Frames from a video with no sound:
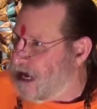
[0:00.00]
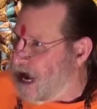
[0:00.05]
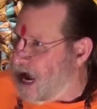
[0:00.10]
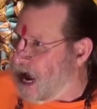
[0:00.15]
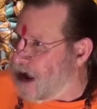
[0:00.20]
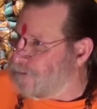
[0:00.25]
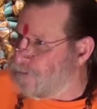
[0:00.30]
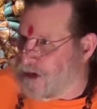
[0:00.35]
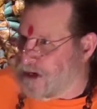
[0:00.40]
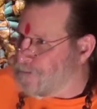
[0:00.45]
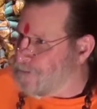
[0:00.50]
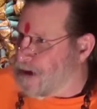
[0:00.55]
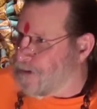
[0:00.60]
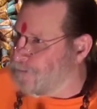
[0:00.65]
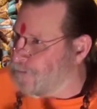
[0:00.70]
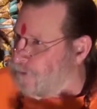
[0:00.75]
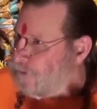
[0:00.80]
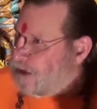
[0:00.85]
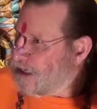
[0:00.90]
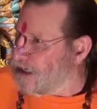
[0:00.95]
I'm
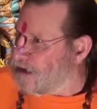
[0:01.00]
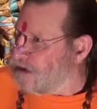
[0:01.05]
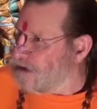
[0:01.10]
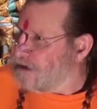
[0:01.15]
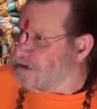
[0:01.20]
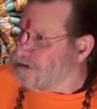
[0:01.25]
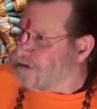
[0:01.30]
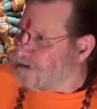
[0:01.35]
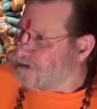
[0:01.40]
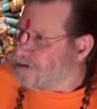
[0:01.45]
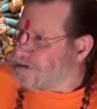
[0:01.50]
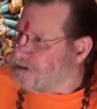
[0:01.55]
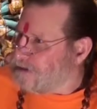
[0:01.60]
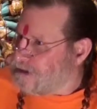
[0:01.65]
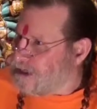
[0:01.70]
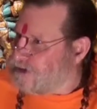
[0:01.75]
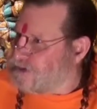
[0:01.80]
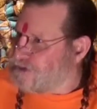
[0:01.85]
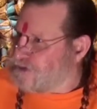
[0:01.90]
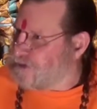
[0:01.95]
remembering
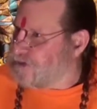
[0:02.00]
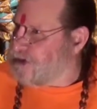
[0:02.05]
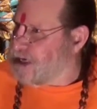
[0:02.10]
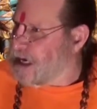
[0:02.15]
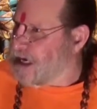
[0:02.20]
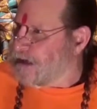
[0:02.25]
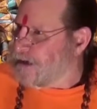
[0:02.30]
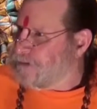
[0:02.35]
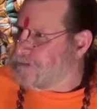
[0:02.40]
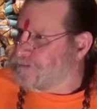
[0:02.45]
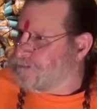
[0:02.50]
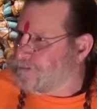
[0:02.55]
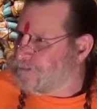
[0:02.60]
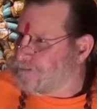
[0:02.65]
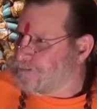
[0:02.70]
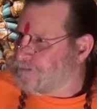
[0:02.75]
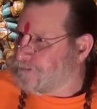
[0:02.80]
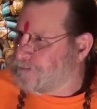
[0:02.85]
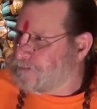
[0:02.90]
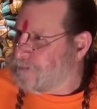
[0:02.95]
yesterday
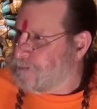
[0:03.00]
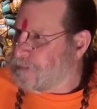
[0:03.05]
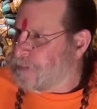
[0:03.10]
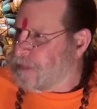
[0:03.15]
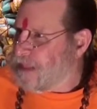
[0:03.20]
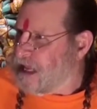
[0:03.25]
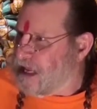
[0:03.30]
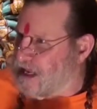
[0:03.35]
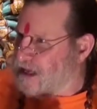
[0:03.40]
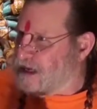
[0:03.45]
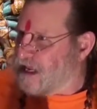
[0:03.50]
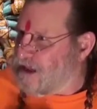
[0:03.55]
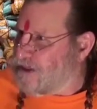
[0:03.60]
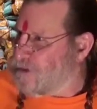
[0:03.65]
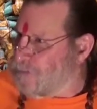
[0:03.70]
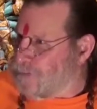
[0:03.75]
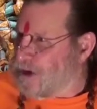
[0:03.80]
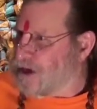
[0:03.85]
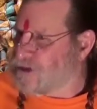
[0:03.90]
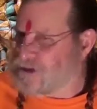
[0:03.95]
in
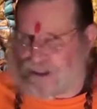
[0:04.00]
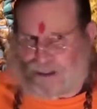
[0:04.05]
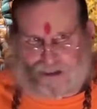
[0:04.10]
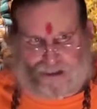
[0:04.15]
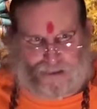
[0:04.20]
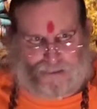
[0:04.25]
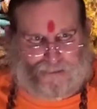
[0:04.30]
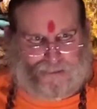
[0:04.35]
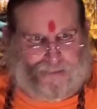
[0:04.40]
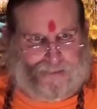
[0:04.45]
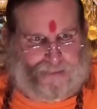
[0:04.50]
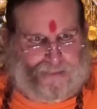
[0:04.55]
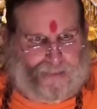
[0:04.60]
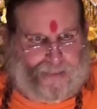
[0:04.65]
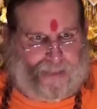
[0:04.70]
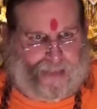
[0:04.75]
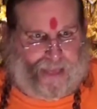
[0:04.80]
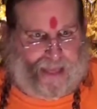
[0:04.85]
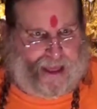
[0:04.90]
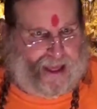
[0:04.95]
the present.
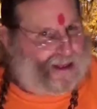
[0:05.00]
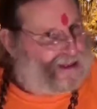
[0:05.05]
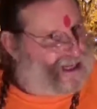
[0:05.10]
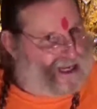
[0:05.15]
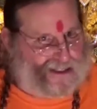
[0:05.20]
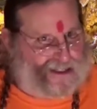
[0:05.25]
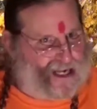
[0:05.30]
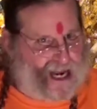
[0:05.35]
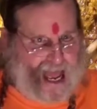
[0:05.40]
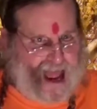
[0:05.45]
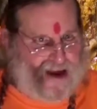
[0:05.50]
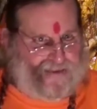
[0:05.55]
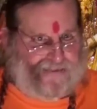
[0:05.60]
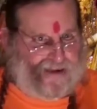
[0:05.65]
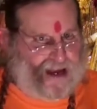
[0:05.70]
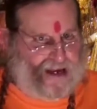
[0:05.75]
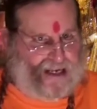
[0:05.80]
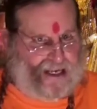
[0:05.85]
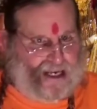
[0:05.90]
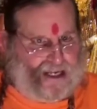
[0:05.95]
It doesn't have
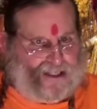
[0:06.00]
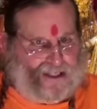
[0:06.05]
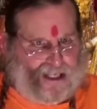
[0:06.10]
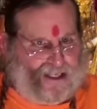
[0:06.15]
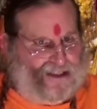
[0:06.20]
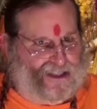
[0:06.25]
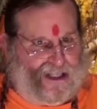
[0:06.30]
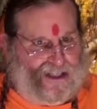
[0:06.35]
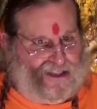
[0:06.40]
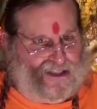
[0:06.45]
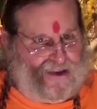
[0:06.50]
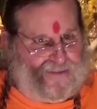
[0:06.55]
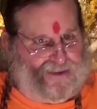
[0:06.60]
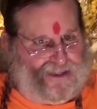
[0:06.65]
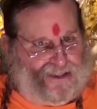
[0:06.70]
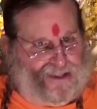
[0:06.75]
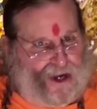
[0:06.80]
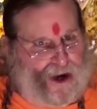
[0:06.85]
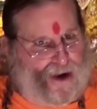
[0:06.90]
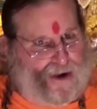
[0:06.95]
any existence of
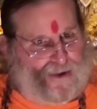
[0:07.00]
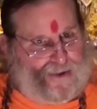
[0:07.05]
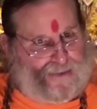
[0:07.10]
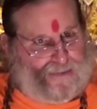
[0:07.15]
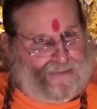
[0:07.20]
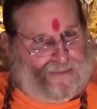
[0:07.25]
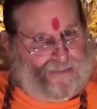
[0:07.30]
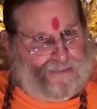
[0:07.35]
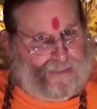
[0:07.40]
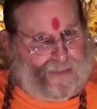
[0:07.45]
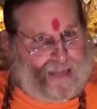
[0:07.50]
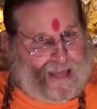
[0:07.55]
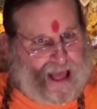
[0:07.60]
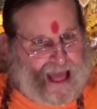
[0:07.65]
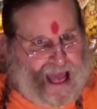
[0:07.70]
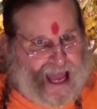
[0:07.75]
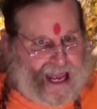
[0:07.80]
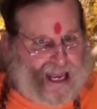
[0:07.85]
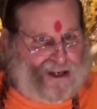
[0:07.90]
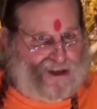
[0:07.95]
its own.
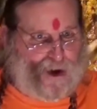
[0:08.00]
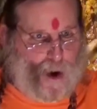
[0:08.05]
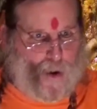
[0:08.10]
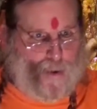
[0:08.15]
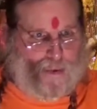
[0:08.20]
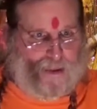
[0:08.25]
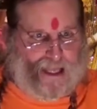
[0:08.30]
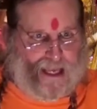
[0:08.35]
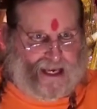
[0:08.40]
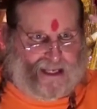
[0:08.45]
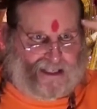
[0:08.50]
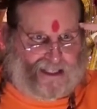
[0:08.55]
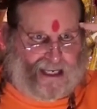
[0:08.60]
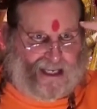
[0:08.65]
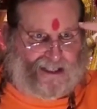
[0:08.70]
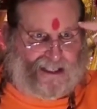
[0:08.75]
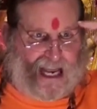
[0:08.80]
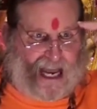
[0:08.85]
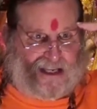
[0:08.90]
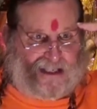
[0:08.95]
It only
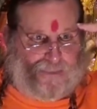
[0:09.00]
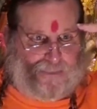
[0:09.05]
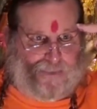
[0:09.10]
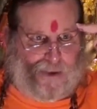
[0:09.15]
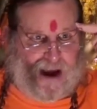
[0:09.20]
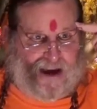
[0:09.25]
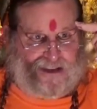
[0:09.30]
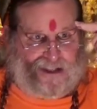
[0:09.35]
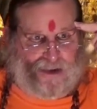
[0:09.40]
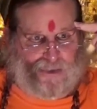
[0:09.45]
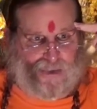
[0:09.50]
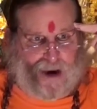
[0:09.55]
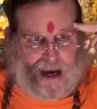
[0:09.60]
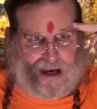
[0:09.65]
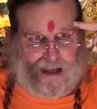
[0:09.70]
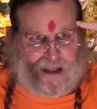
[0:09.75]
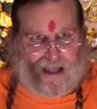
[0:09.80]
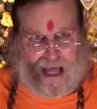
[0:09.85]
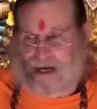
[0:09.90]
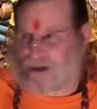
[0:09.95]
exists as a present
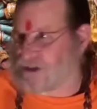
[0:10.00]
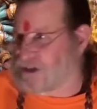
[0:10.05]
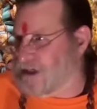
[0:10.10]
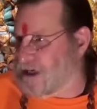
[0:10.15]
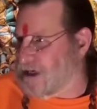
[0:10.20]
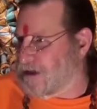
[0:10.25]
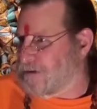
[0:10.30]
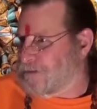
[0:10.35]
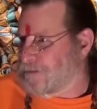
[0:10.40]
recollection.